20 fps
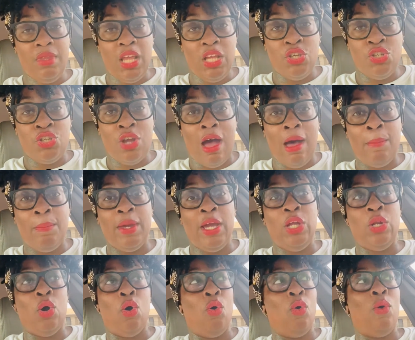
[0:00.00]

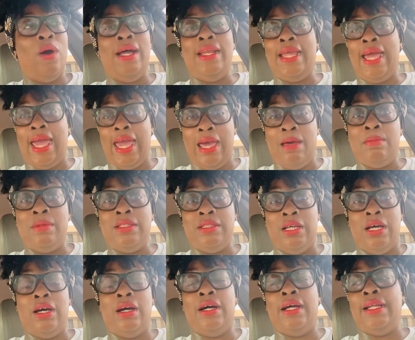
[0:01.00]
shopping on
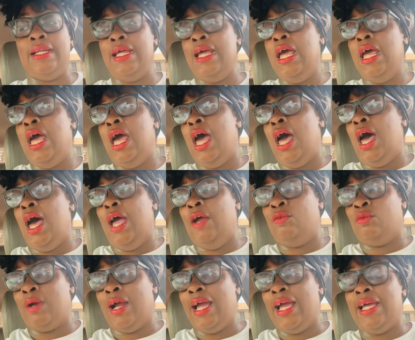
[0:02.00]
Amazon,
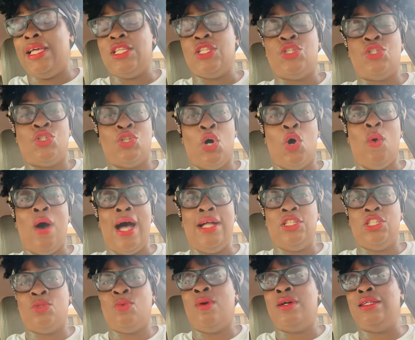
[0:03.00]
right? So I
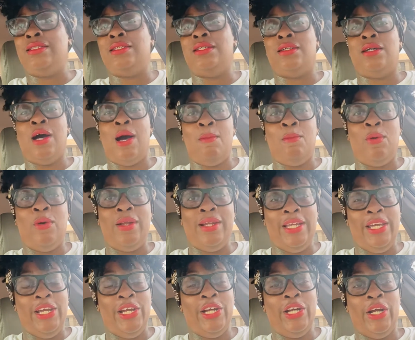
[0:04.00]
just wanted to come on
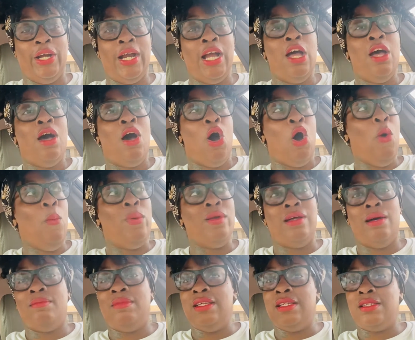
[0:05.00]
here, open
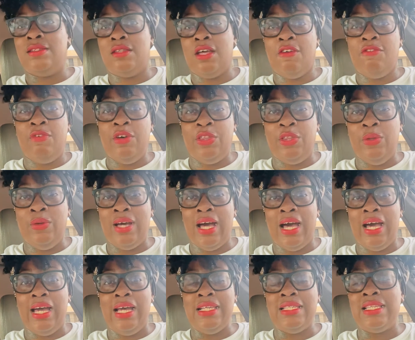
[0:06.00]
up this stuff with you
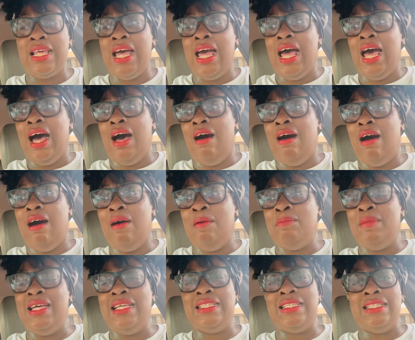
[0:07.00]
guys.
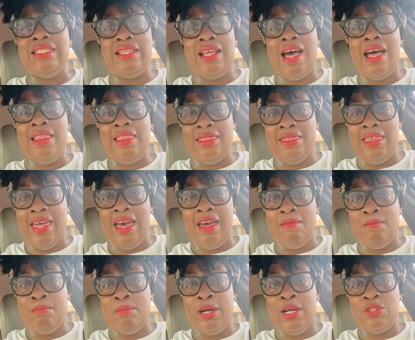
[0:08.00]
Um, it's not
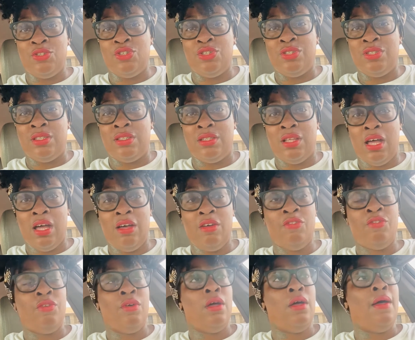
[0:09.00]
that much
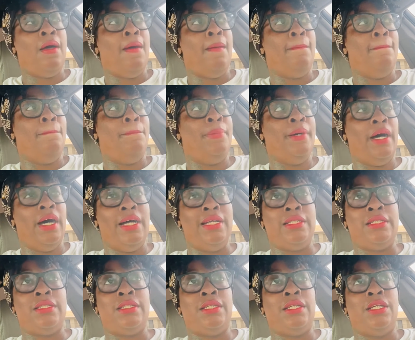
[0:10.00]
stuff,
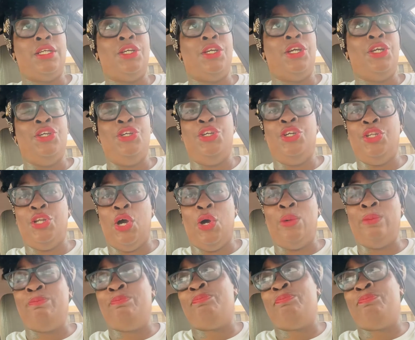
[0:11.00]
but you know,